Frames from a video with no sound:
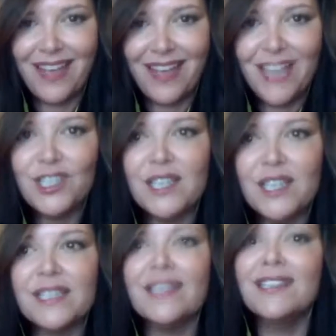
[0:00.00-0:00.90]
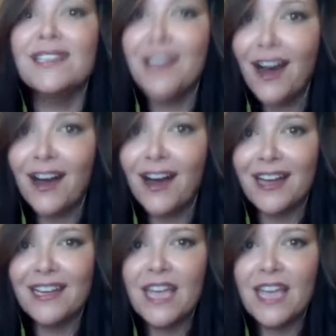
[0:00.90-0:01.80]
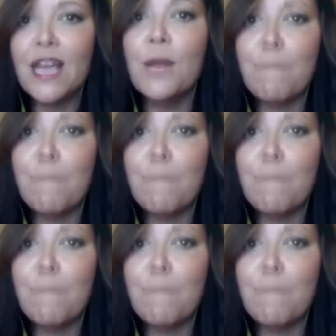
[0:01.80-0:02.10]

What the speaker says: and just nod and